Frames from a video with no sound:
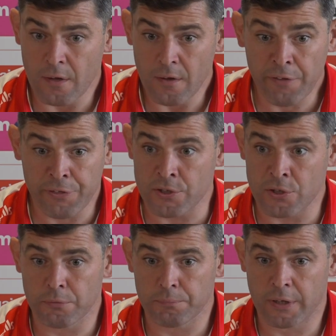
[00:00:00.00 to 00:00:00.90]
I think
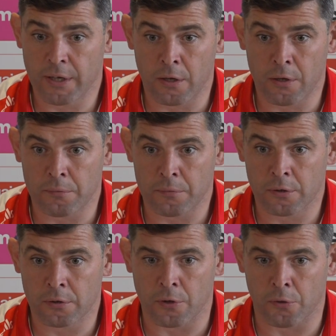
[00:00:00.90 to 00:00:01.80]
so. Yeah,
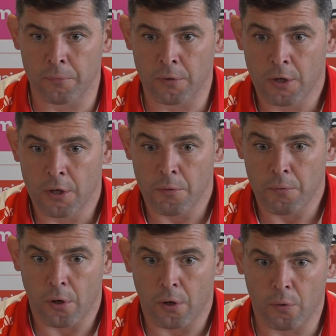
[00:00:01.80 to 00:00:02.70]
you know,
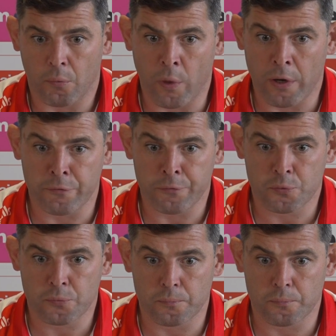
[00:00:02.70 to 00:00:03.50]
when I've